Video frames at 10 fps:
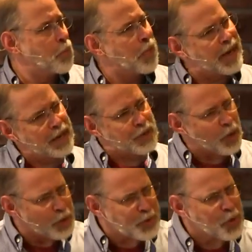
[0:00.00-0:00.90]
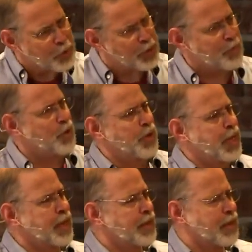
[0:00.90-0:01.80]
But he's also
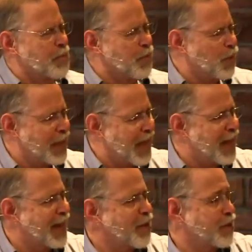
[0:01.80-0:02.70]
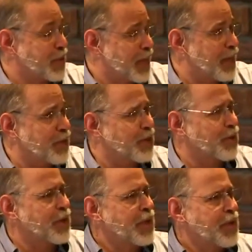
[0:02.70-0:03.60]
communicating or seeking to